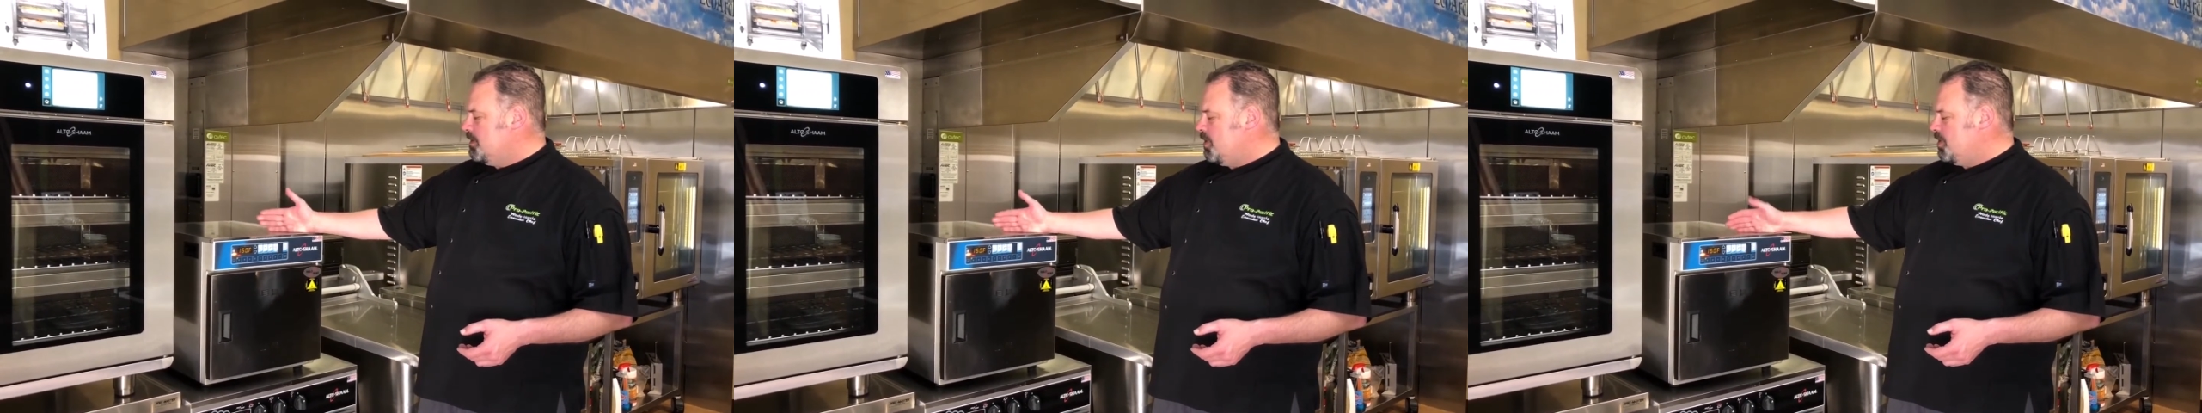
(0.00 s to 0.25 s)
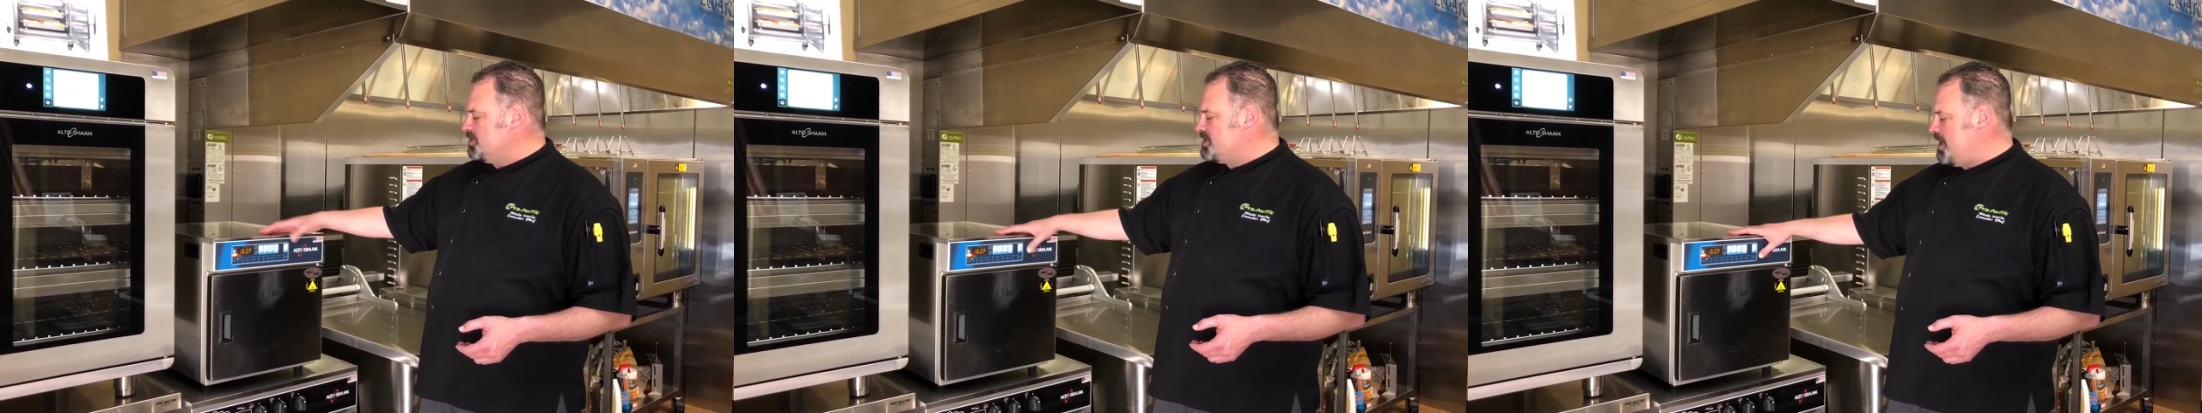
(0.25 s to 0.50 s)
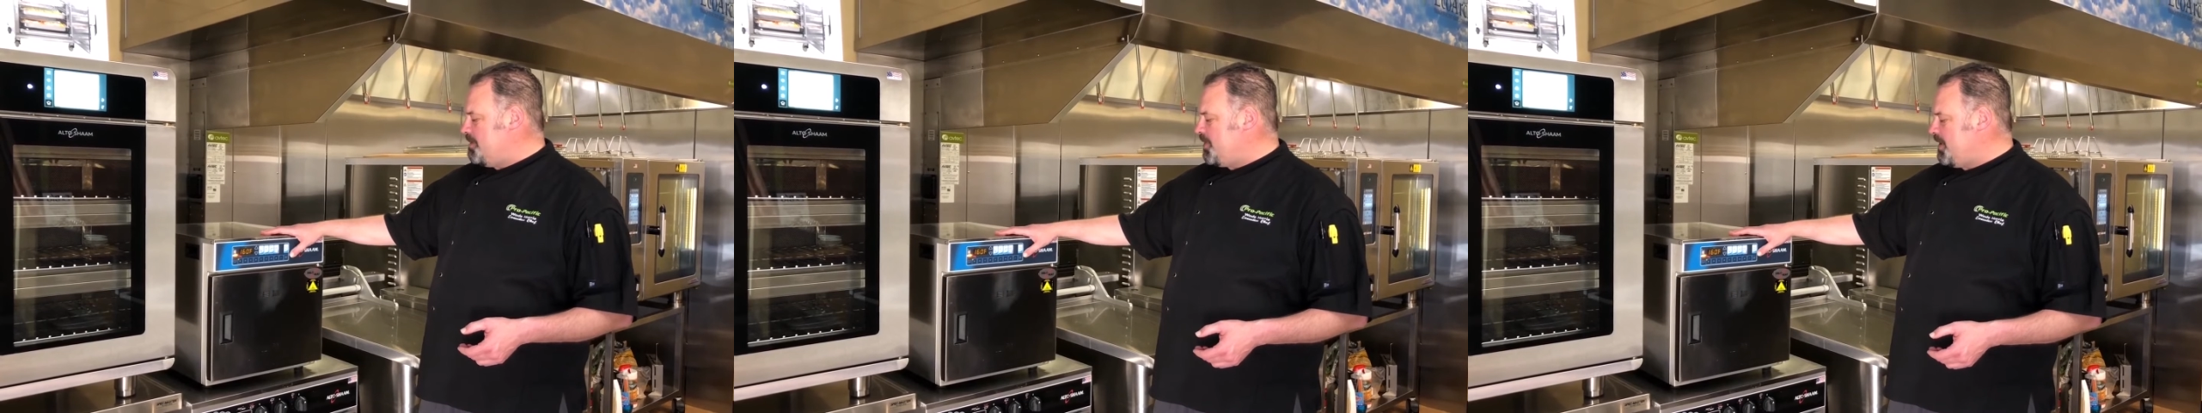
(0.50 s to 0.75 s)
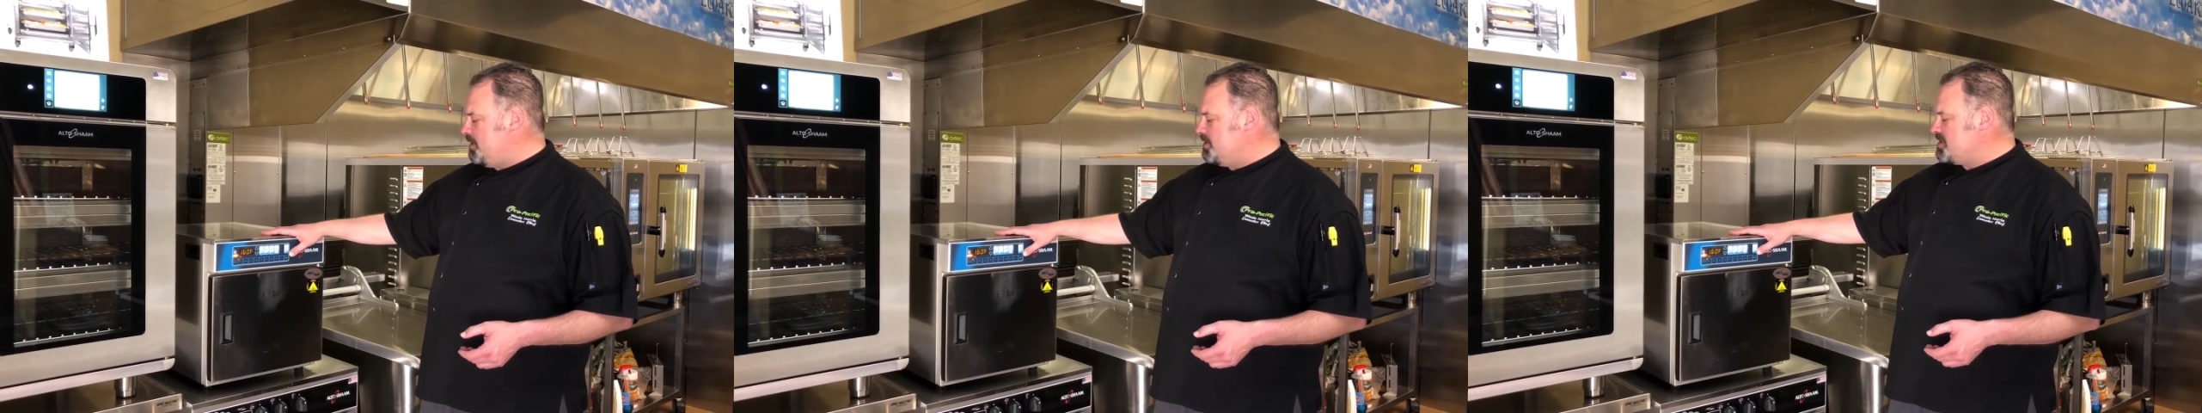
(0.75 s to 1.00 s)
Hold temp
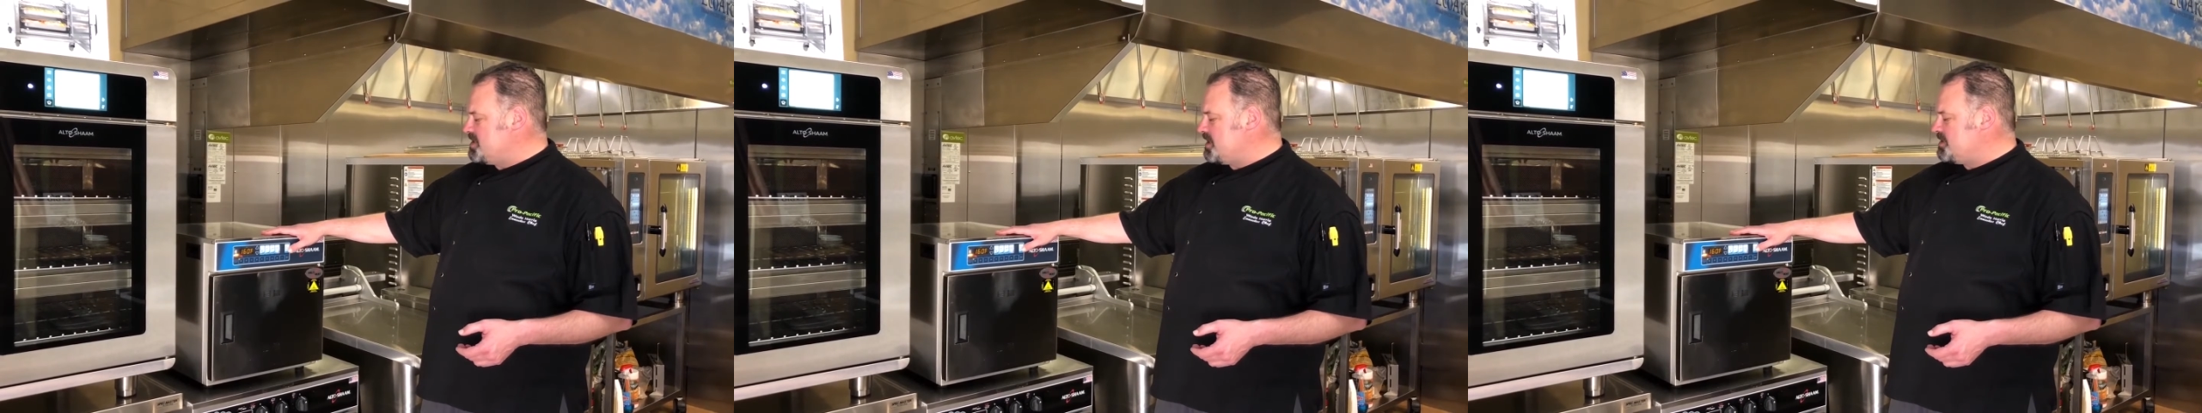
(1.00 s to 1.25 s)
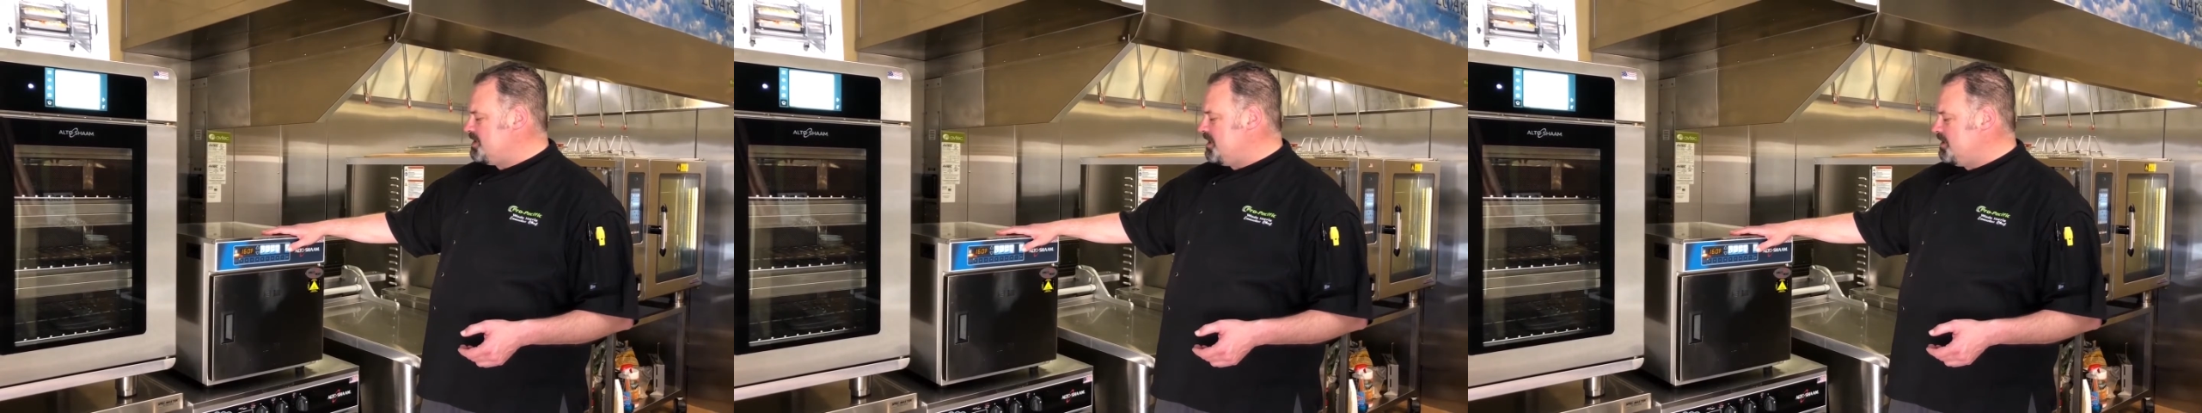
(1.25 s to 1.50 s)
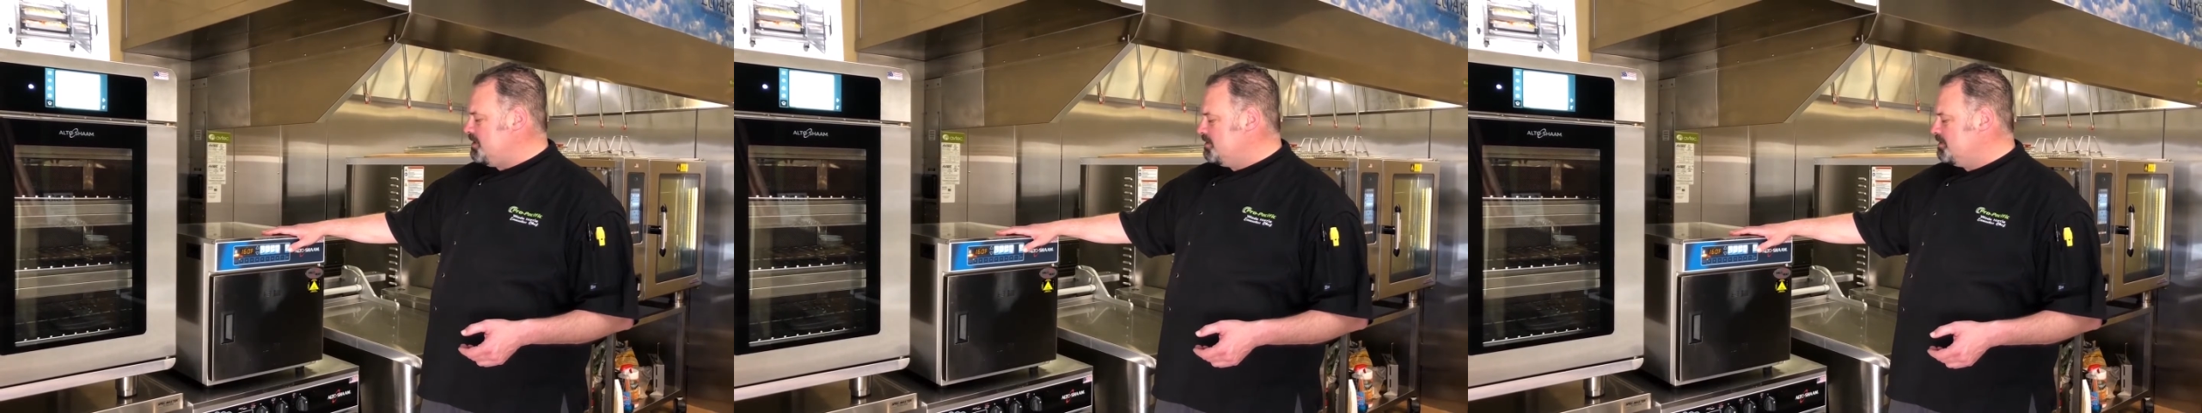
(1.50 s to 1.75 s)
160